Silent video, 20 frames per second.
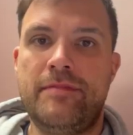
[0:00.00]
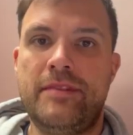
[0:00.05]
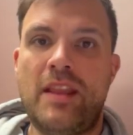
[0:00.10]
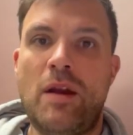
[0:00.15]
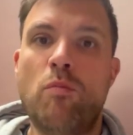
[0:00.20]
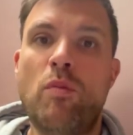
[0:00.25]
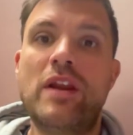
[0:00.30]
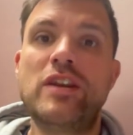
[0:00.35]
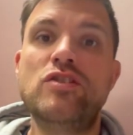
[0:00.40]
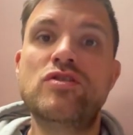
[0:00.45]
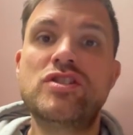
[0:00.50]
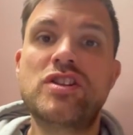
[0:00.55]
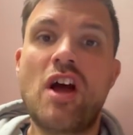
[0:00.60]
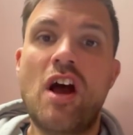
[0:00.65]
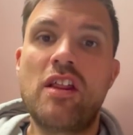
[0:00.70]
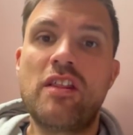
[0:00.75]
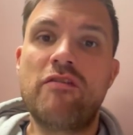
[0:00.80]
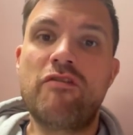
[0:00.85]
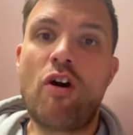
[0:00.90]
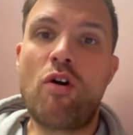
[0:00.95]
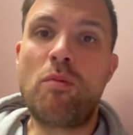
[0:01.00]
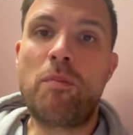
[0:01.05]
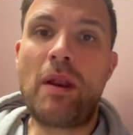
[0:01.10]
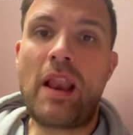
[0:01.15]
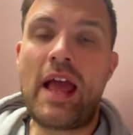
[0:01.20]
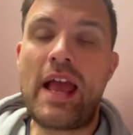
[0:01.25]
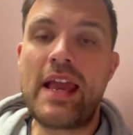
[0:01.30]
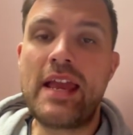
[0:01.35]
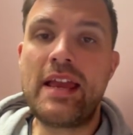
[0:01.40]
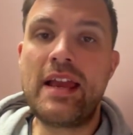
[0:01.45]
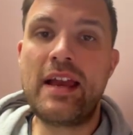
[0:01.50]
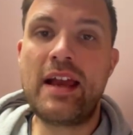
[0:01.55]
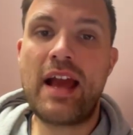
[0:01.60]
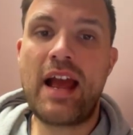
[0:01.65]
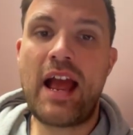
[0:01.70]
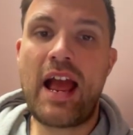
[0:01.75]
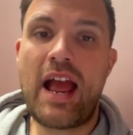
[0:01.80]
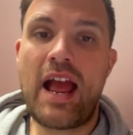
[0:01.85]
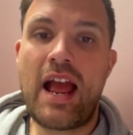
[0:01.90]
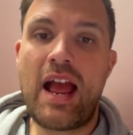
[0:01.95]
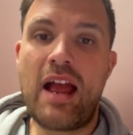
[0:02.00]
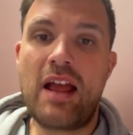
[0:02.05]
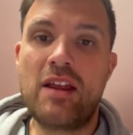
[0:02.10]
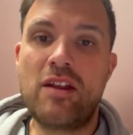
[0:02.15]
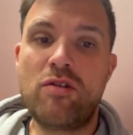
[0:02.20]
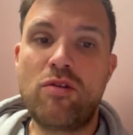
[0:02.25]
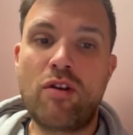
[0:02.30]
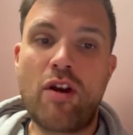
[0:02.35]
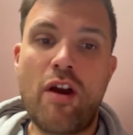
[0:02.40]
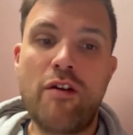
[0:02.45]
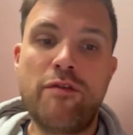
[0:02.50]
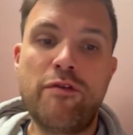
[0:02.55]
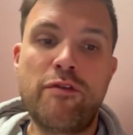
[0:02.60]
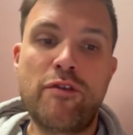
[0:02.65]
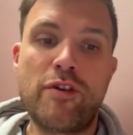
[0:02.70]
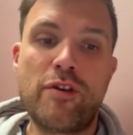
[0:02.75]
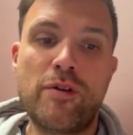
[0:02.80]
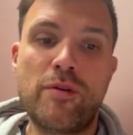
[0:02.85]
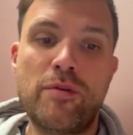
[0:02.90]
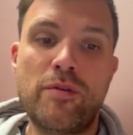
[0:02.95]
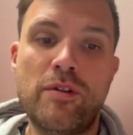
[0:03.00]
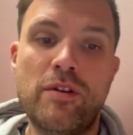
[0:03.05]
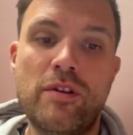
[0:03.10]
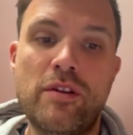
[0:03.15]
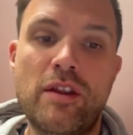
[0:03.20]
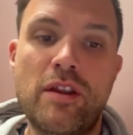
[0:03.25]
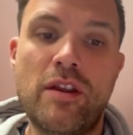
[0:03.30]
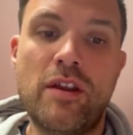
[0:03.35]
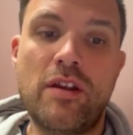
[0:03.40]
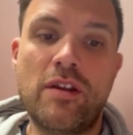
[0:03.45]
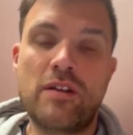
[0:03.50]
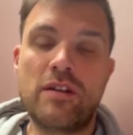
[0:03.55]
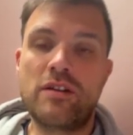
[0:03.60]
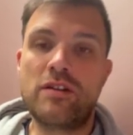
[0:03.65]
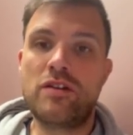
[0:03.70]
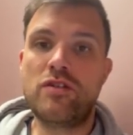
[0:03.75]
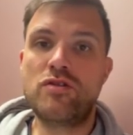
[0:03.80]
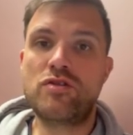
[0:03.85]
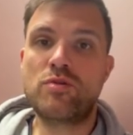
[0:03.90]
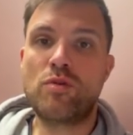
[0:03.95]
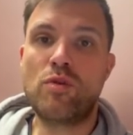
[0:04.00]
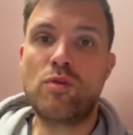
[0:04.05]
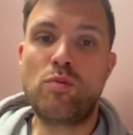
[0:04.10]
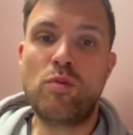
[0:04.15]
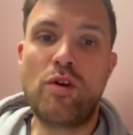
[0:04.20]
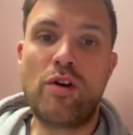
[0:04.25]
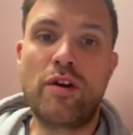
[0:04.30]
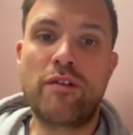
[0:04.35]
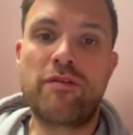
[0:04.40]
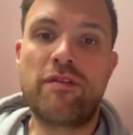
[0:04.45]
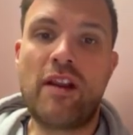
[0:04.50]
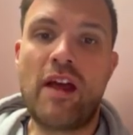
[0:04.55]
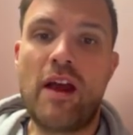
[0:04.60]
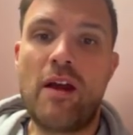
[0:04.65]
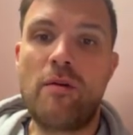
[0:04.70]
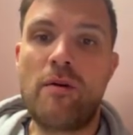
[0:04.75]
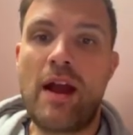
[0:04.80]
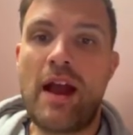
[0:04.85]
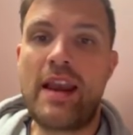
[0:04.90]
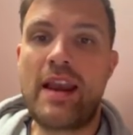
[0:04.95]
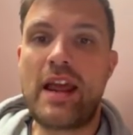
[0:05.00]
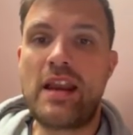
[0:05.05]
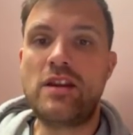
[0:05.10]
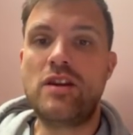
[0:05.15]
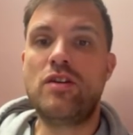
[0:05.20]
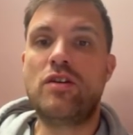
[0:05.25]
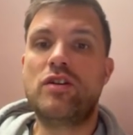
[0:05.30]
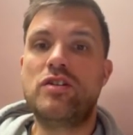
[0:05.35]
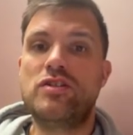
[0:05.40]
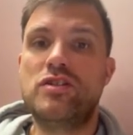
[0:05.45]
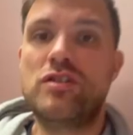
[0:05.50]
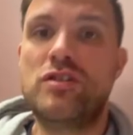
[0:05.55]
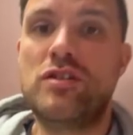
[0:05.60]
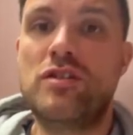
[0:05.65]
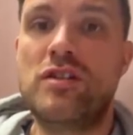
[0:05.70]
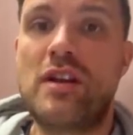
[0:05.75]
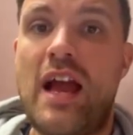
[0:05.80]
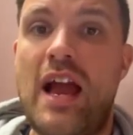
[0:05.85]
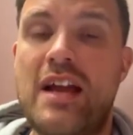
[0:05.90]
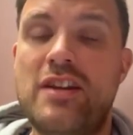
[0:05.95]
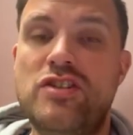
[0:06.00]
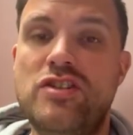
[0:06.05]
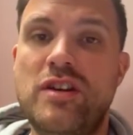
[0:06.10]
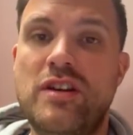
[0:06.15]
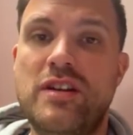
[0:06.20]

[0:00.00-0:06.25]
Then when you start the role play, you'll go through the usual workflow, and then you can, as